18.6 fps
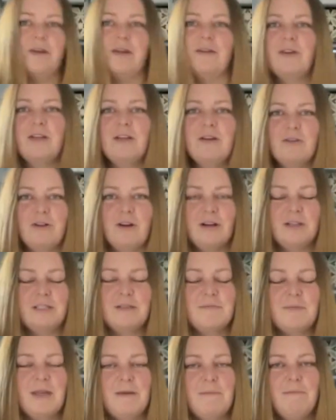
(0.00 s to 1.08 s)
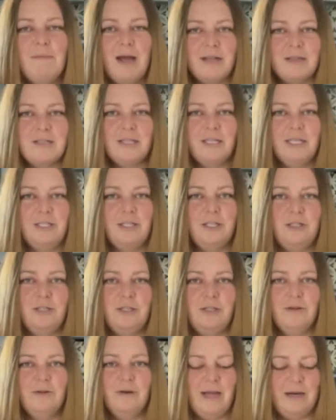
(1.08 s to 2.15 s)
giving your dog something mentally to
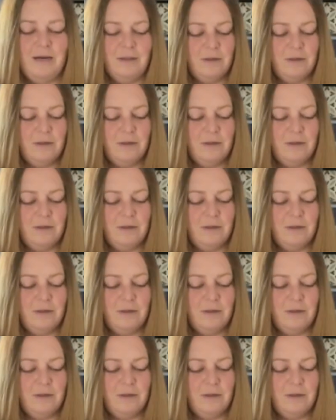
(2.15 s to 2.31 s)
do and